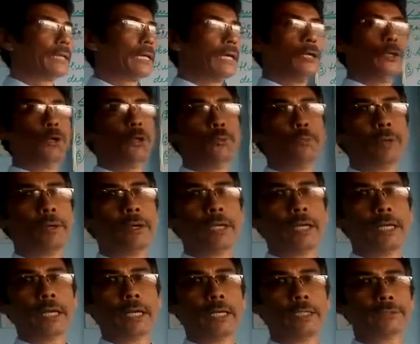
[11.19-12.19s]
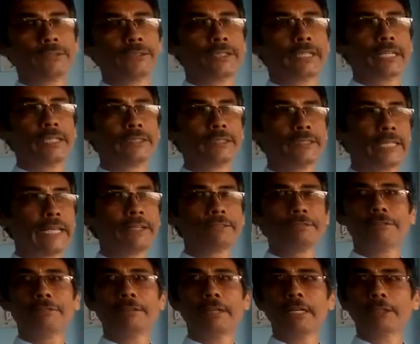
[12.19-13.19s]
I hope all are staying safe
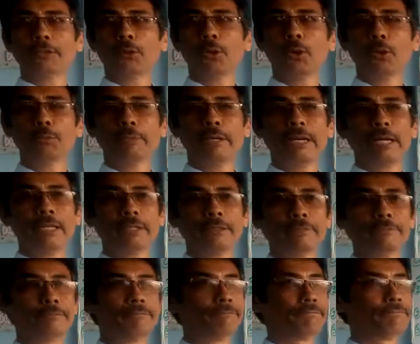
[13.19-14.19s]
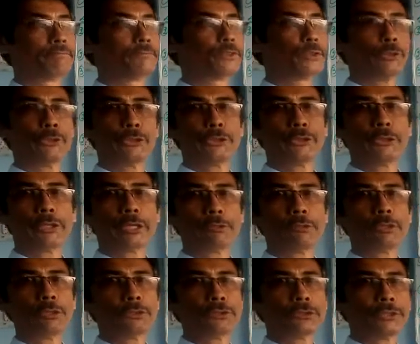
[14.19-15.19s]
at home and doing your
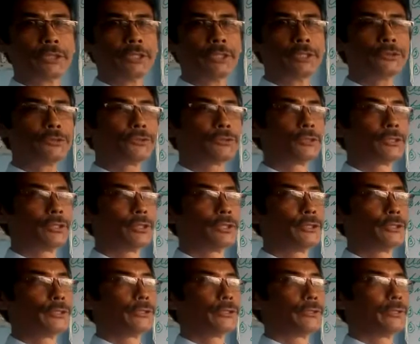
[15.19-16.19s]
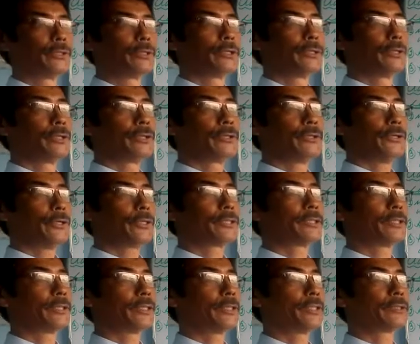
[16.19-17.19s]
regular studies, not
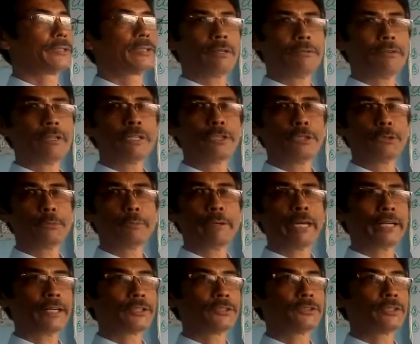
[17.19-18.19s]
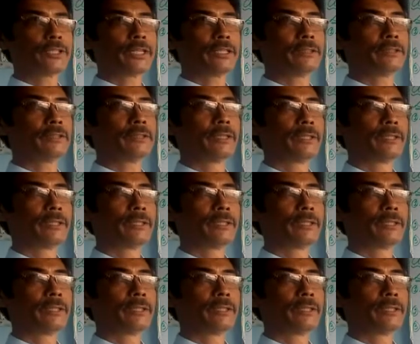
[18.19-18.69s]
troubling your parents and